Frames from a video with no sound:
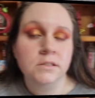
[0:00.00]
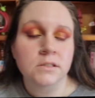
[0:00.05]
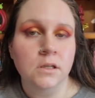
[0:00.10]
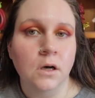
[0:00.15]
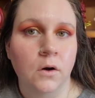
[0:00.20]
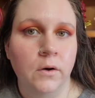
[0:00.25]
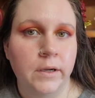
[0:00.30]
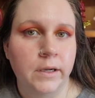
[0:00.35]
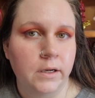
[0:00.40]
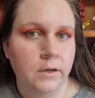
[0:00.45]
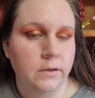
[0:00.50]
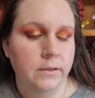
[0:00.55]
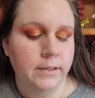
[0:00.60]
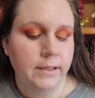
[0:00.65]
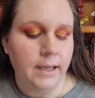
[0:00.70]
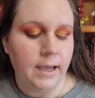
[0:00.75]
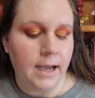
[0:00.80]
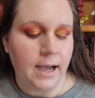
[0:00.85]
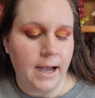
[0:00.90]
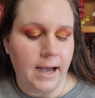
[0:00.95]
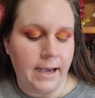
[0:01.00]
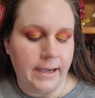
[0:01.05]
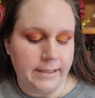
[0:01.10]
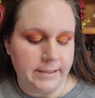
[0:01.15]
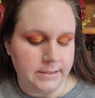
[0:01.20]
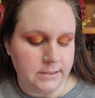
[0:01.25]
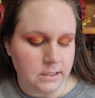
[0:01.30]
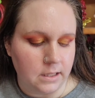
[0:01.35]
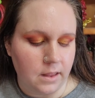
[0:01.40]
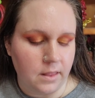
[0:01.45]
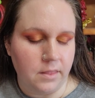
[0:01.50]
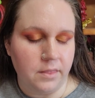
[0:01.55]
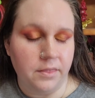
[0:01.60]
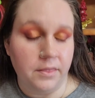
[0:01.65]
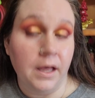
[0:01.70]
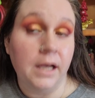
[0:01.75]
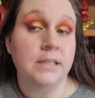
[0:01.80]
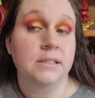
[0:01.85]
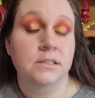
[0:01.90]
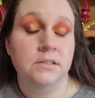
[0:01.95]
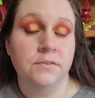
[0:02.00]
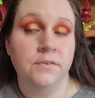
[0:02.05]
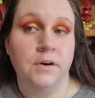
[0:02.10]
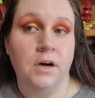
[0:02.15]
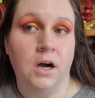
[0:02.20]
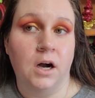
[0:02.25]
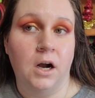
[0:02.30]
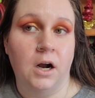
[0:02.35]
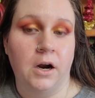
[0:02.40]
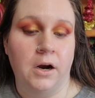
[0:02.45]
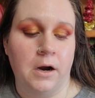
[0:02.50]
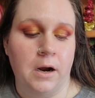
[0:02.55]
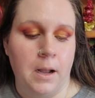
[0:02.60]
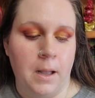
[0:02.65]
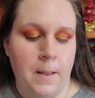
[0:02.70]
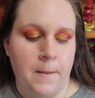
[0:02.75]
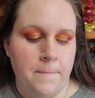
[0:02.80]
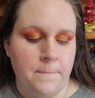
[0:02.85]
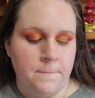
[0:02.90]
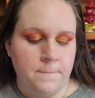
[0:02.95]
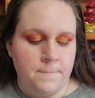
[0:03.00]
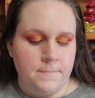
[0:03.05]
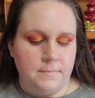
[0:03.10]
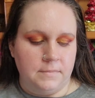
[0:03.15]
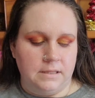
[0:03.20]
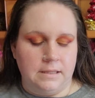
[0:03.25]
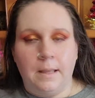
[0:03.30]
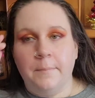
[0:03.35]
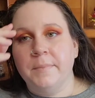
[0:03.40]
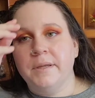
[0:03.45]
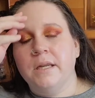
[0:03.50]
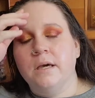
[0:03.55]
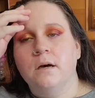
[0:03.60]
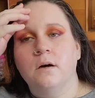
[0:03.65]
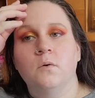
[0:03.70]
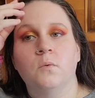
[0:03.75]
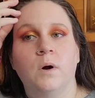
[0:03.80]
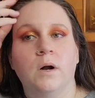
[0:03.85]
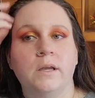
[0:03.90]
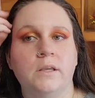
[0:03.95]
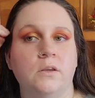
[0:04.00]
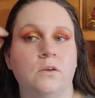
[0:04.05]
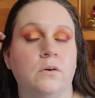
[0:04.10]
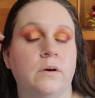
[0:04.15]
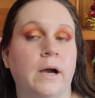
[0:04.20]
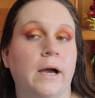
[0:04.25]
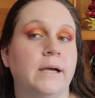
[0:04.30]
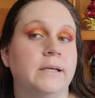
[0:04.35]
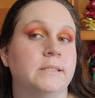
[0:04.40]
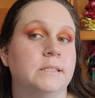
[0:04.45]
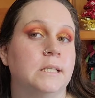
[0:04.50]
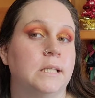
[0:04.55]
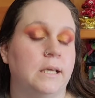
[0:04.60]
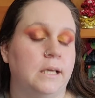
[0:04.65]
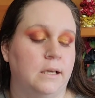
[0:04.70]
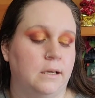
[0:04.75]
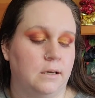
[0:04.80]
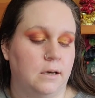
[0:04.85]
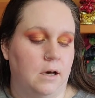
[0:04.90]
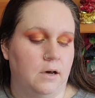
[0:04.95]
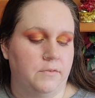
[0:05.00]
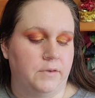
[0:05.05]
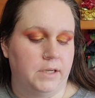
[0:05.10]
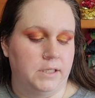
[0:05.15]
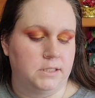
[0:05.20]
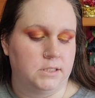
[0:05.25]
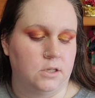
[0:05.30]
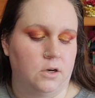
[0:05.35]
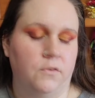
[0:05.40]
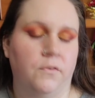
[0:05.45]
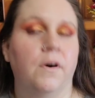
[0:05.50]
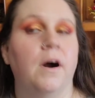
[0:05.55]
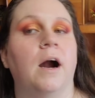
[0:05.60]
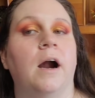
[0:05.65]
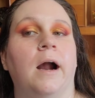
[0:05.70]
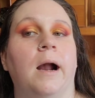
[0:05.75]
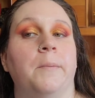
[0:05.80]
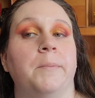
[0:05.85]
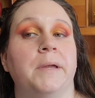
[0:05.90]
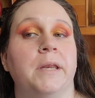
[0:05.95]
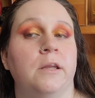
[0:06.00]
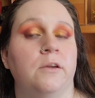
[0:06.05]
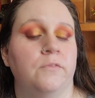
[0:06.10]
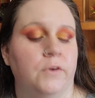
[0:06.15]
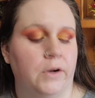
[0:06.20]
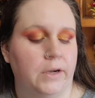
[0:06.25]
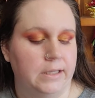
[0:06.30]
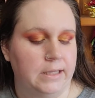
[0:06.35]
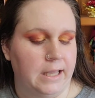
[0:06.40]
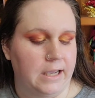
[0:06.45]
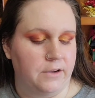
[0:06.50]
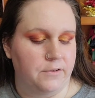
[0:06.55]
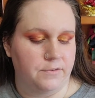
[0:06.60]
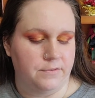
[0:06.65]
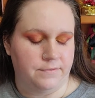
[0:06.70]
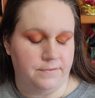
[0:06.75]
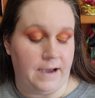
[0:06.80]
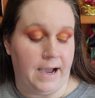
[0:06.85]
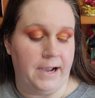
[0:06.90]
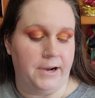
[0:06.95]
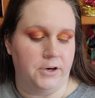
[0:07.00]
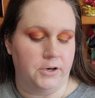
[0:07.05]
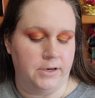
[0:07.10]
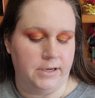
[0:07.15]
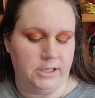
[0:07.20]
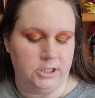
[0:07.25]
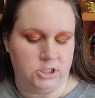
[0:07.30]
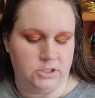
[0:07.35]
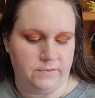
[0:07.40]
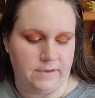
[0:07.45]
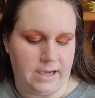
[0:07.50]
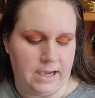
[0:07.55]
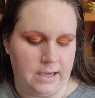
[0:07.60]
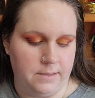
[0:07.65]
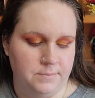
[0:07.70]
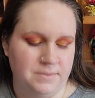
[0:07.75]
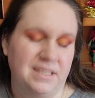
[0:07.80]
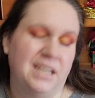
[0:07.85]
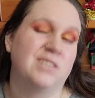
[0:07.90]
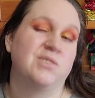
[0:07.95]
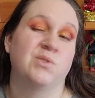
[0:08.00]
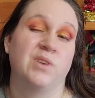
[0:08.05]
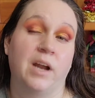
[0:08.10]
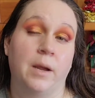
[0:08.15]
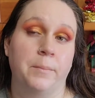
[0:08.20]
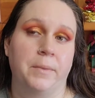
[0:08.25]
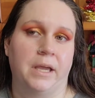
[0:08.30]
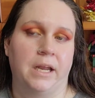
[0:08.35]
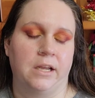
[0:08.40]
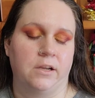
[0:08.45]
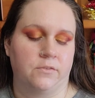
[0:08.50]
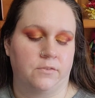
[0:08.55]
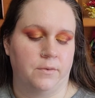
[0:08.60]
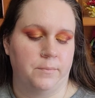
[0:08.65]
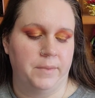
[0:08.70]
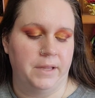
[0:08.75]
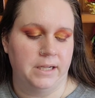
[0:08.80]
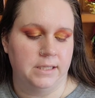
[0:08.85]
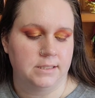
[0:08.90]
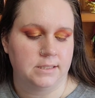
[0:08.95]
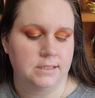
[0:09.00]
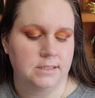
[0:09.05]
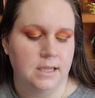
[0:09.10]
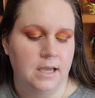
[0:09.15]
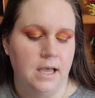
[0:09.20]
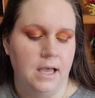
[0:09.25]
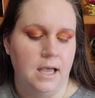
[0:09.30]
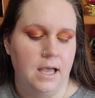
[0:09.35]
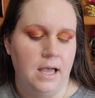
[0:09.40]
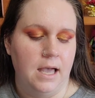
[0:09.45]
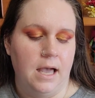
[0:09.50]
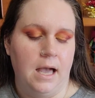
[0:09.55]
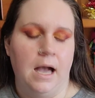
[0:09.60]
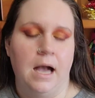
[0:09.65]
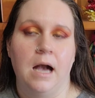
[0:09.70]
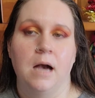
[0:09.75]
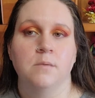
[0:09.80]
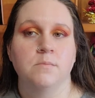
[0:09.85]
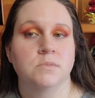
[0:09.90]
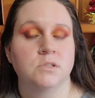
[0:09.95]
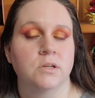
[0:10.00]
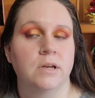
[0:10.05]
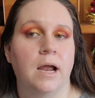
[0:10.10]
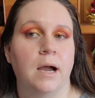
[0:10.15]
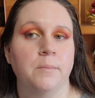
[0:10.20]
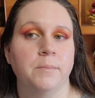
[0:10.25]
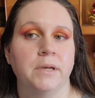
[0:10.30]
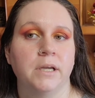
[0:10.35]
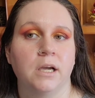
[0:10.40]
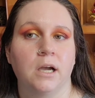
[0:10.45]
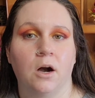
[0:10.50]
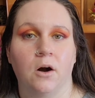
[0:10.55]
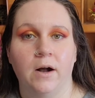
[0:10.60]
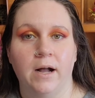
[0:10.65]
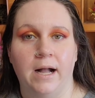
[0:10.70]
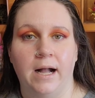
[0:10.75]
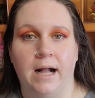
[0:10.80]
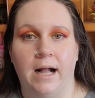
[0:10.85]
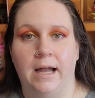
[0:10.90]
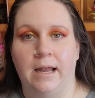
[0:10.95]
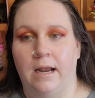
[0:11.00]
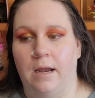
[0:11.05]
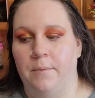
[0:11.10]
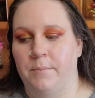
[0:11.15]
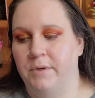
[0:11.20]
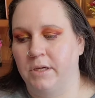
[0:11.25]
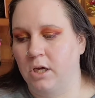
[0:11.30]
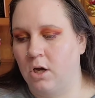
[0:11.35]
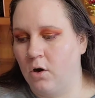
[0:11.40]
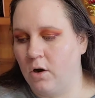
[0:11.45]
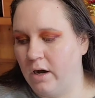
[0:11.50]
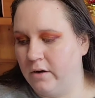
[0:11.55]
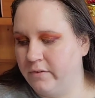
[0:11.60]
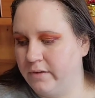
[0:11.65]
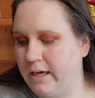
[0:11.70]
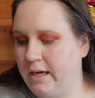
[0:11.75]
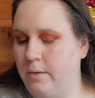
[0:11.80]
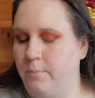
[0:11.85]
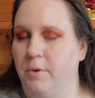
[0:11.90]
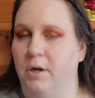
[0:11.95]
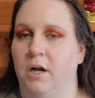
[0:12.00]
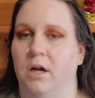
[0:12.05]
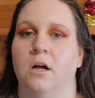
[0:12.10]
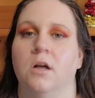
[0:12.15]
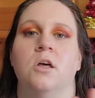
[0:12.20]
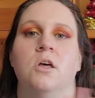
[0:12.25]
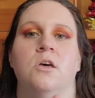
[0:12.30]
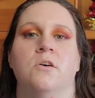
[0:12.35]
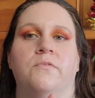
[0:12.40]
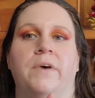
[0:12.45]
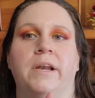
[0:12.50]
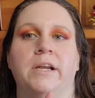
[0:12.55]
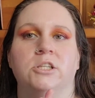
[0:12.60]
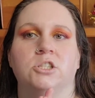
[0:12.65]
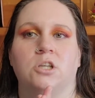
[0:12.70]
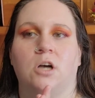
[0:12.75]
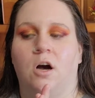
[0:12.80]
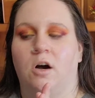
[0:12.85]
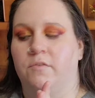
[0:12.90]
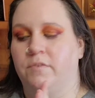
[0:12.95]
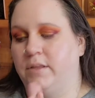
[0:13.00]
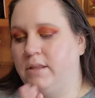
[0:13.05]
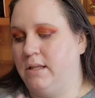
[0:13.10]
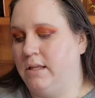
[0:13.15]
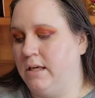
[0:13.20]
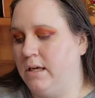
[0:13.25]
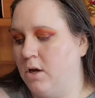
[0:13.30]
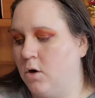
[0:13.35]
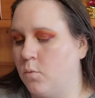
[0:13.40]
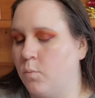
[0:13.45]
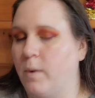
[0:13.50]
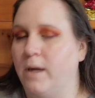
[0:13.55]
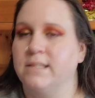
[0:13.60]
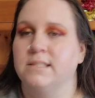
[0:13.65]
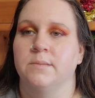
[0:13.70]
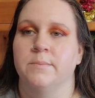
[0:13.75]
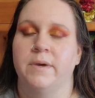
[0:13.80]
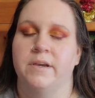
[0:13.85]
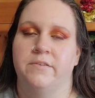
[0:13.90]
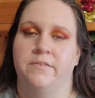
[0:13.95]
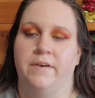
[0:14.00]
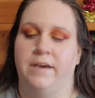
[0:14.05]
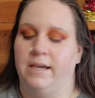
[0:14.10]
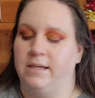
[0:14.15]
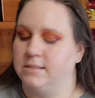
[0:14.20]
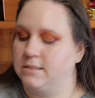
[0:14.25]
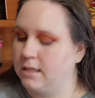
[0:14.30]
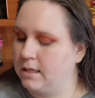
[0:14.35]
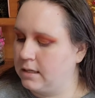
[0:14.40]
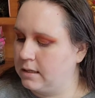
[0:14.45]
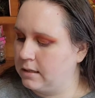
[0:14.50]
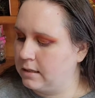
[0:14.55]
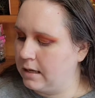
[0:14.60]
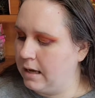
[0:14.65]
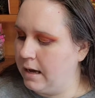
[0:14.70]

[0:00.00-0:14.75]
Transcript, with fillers: So here are the eyes thus far. Let me know what you guys think of it so far. I'm getting very like fire-ish vibes. That's what I'm getting from this. So now I'm gonna go ahead, I'm gonna go off camera, finish off the rest of my face,